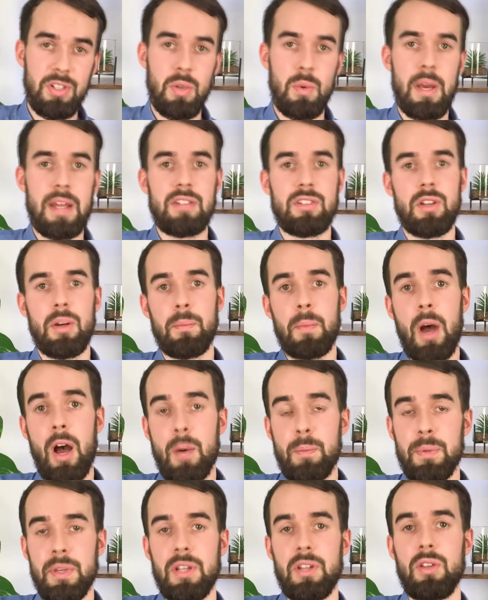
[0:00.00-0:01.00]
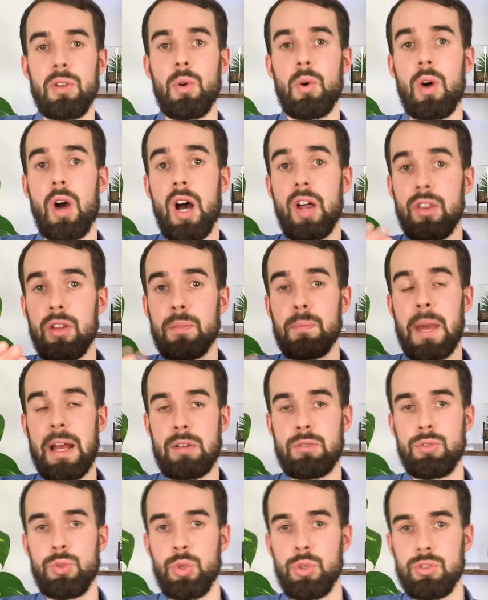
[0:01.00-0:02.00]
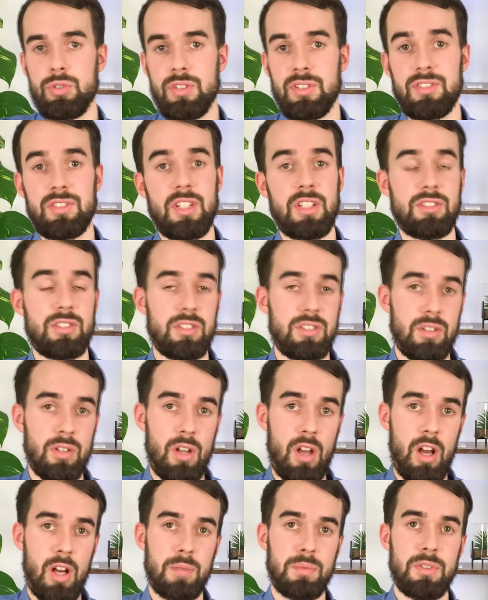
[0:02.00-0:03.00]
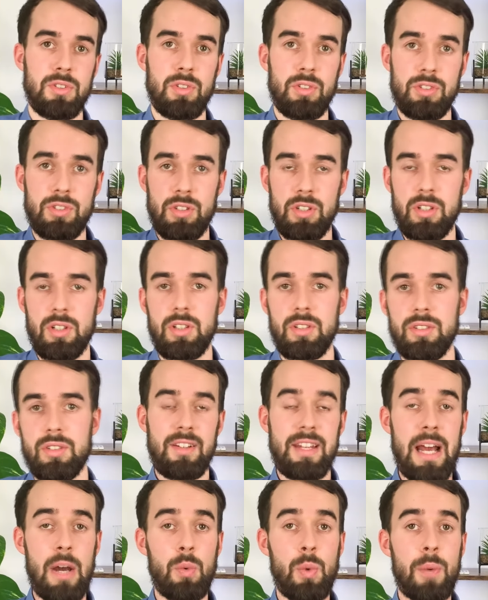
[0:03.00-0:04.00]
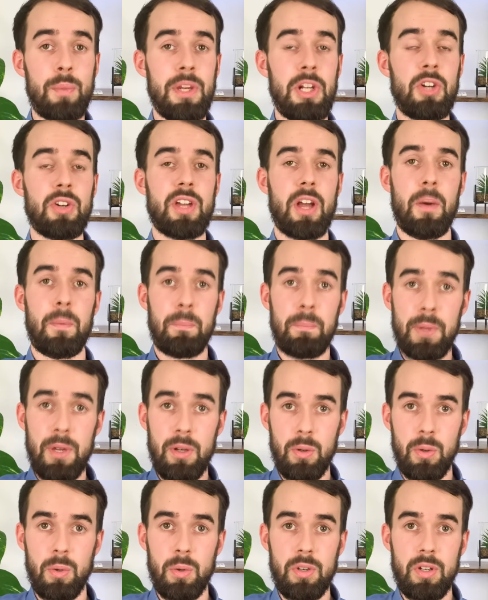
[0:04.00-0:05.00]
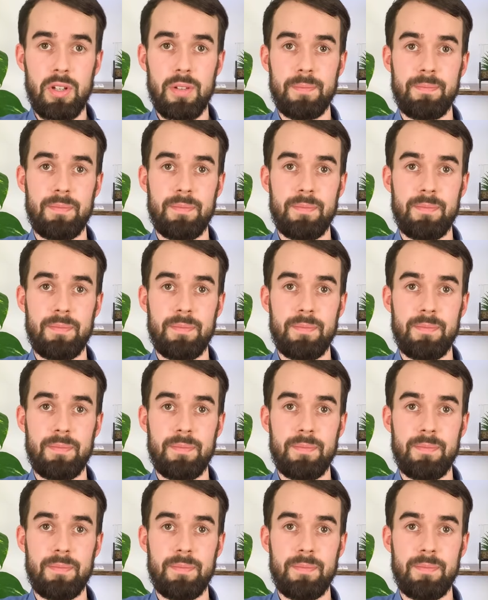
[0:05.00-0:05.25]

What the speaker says: you end up upping your other macronutrients, such as your carbs and your sugars. Now, when we look at milk,